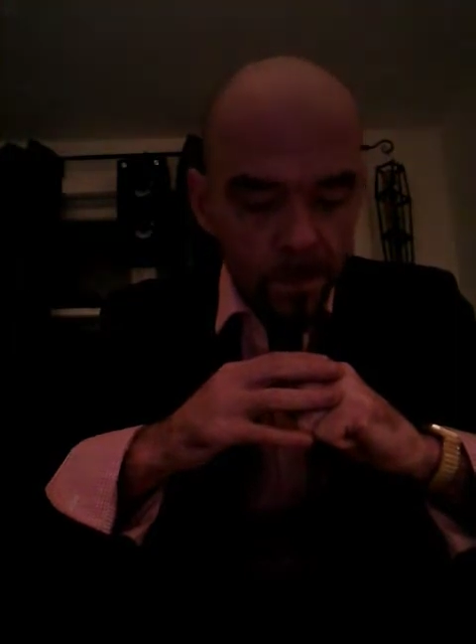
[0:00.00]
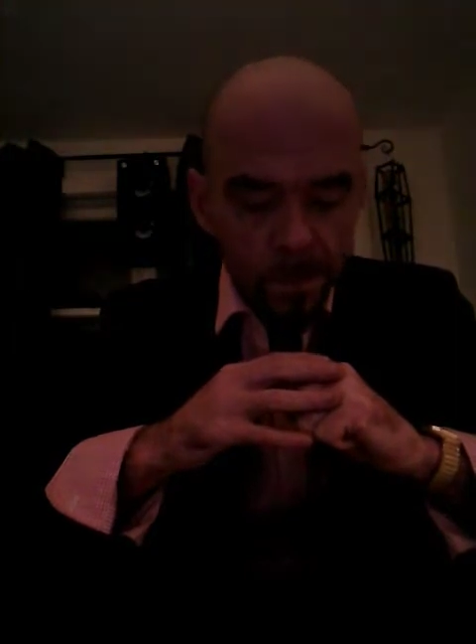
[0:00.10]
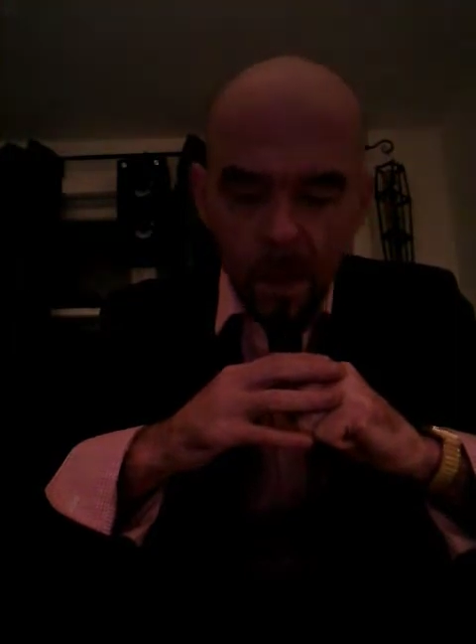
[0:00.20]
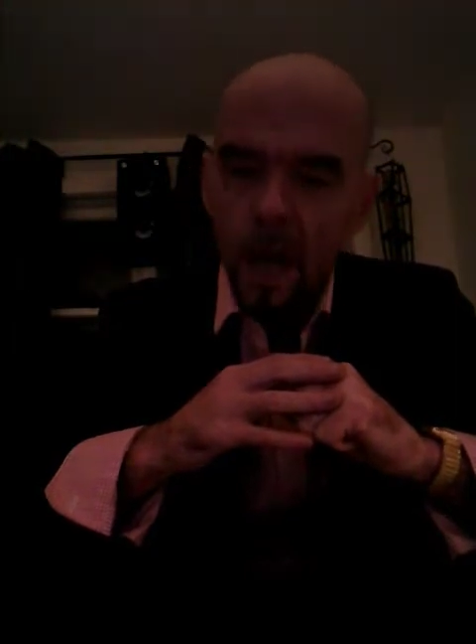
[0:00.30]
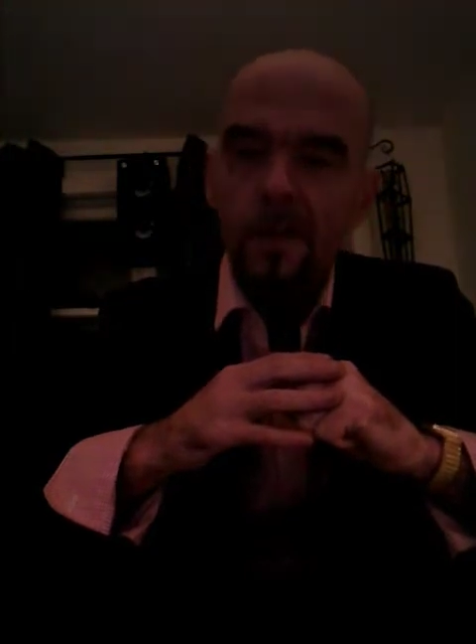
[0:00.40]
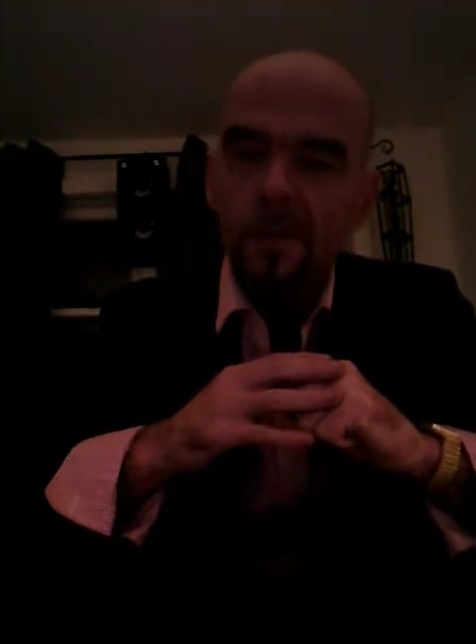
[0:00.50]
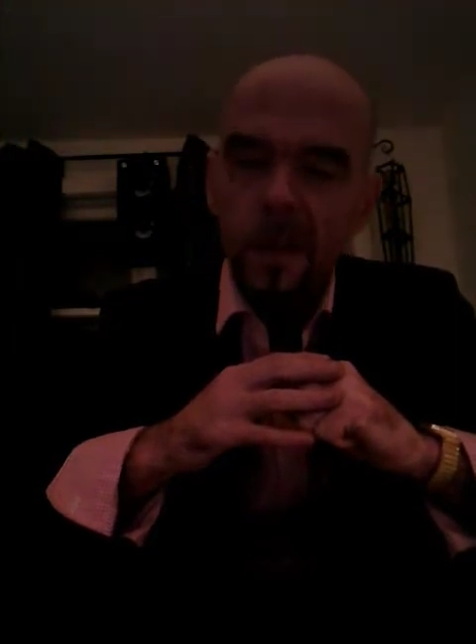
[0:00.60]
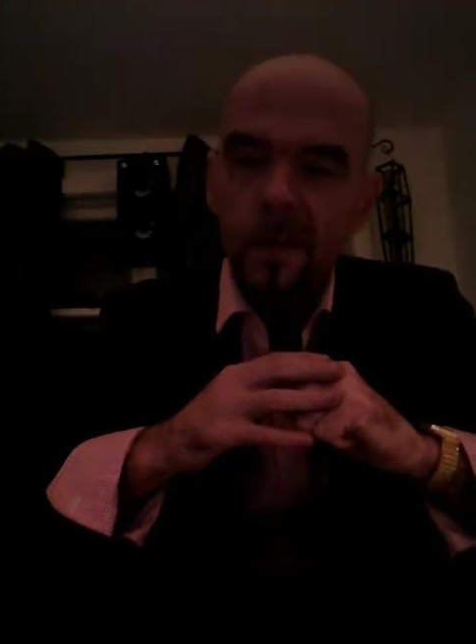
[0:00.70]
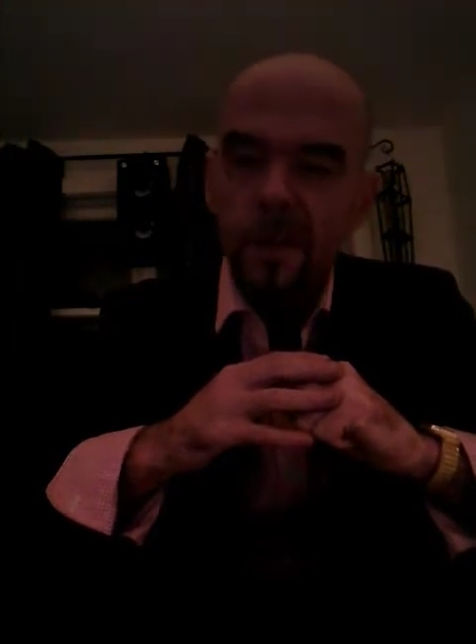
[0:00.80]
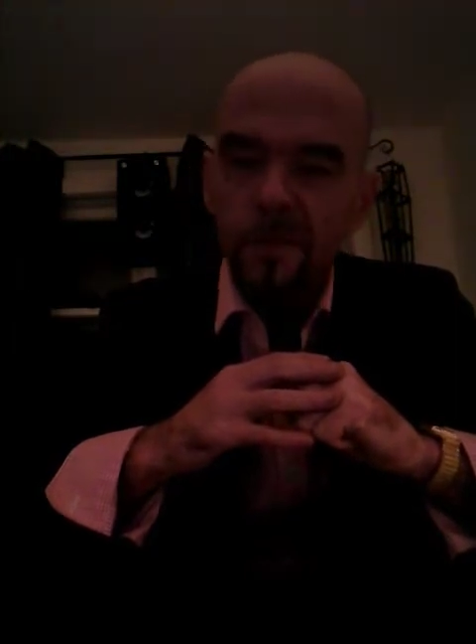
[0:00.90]
I have
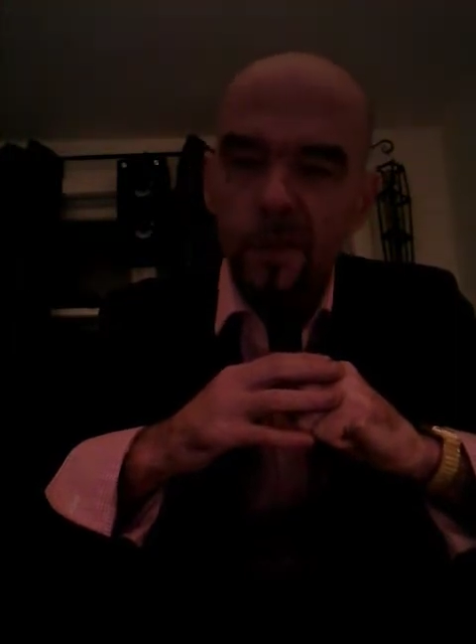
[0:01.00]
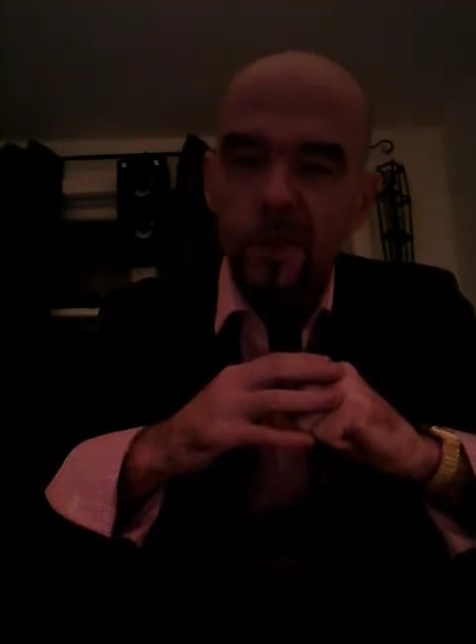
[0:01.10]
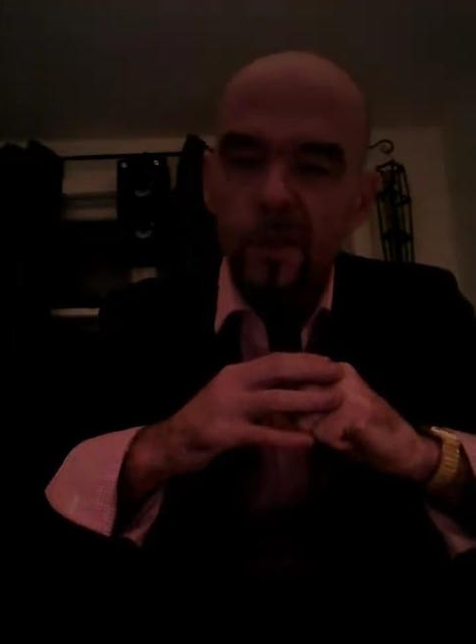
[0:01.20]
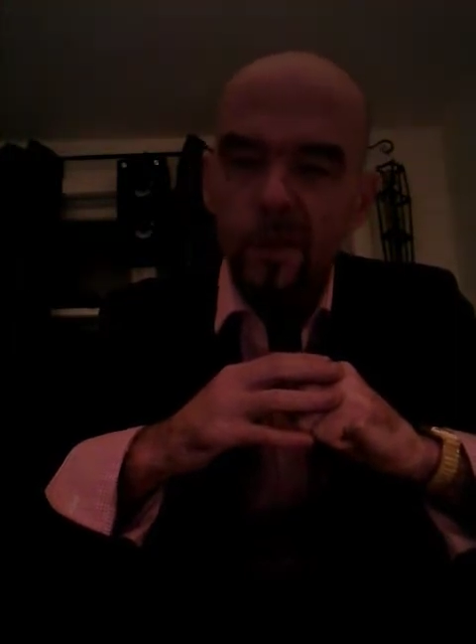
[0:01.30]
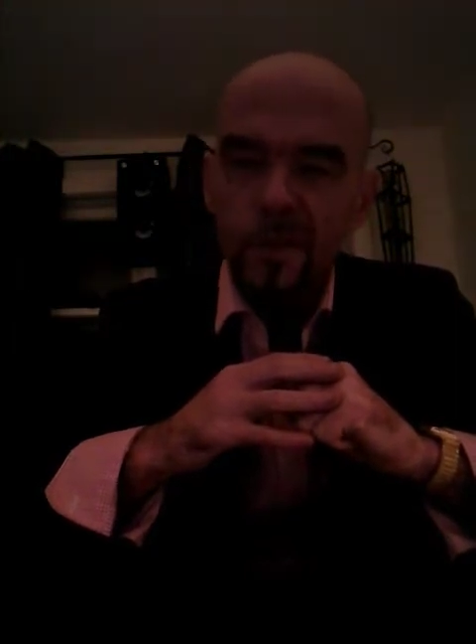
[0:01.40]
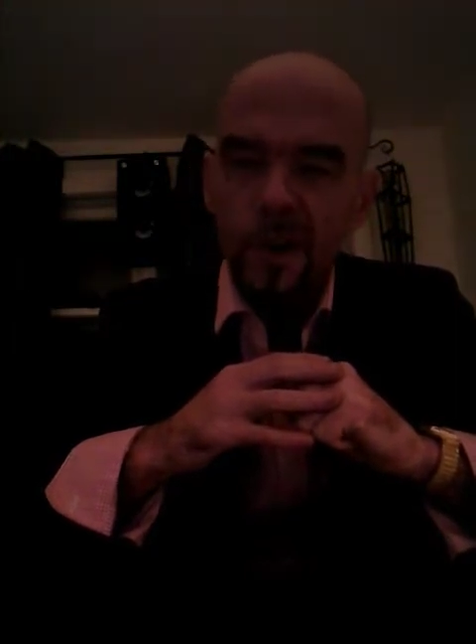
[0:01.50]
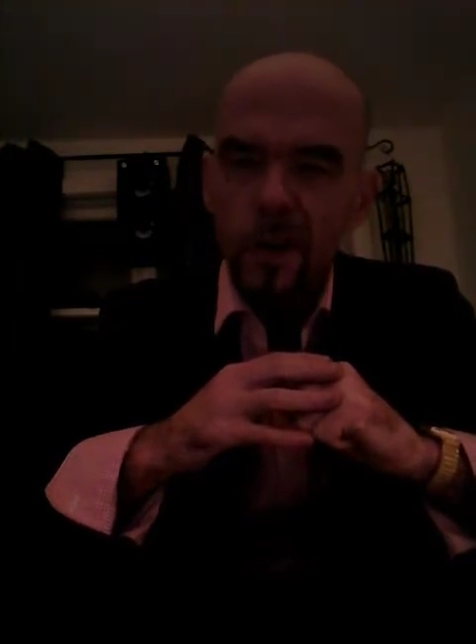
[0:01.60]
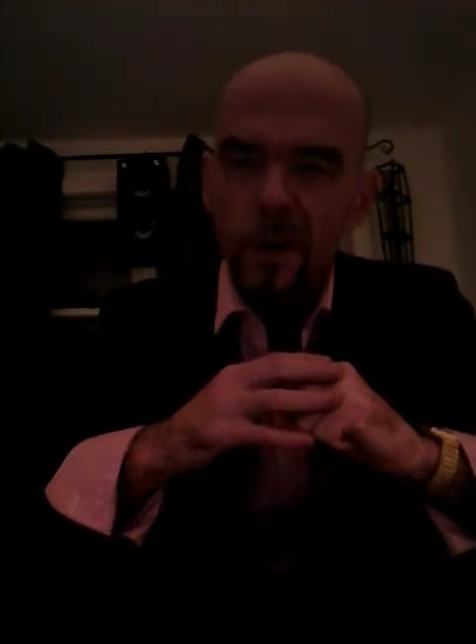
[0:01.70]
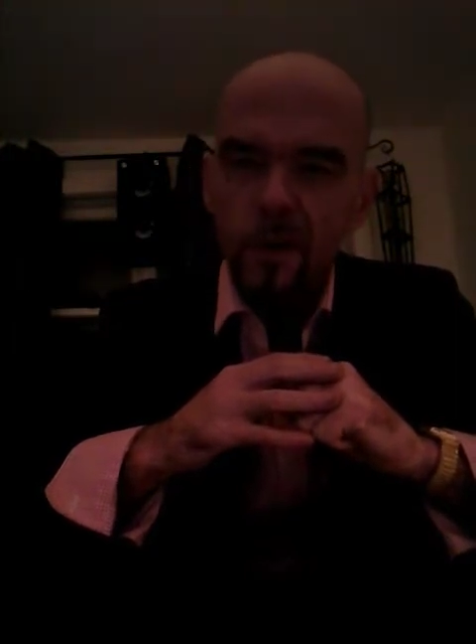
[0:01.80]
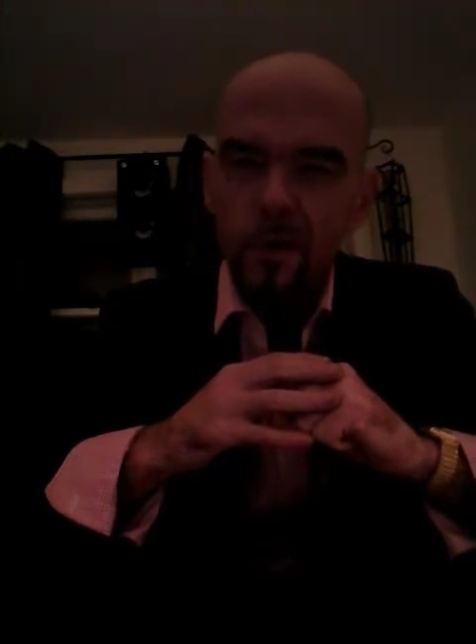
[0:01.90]
nothing further to say
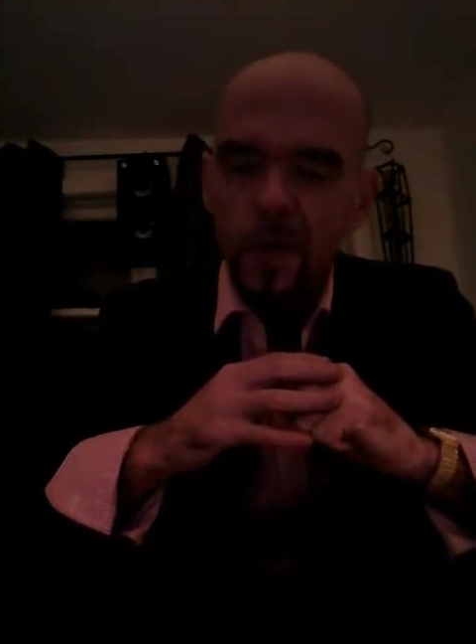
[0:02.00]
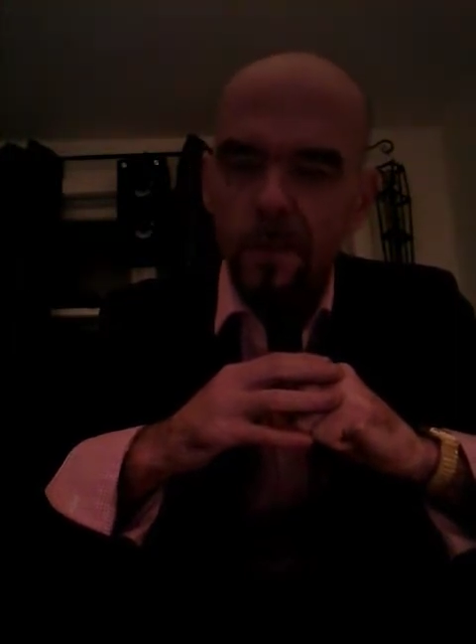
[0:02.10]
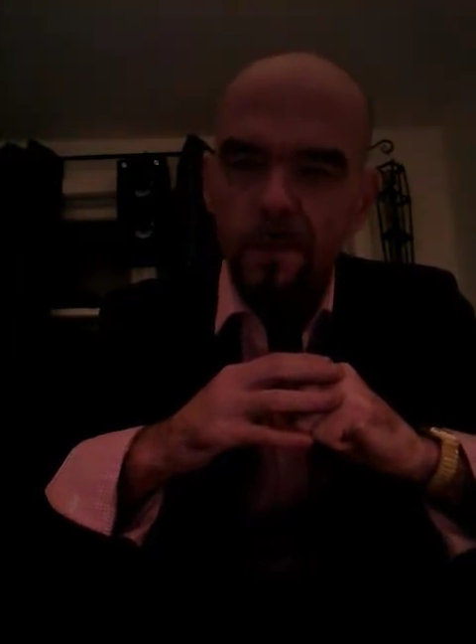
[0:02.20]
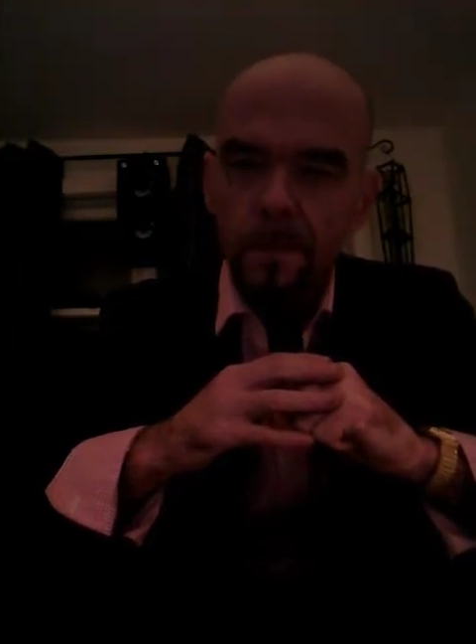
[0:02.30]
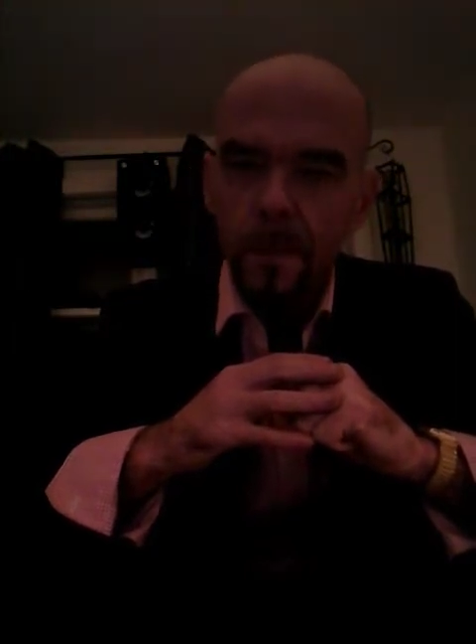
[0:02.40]
to you, Jim.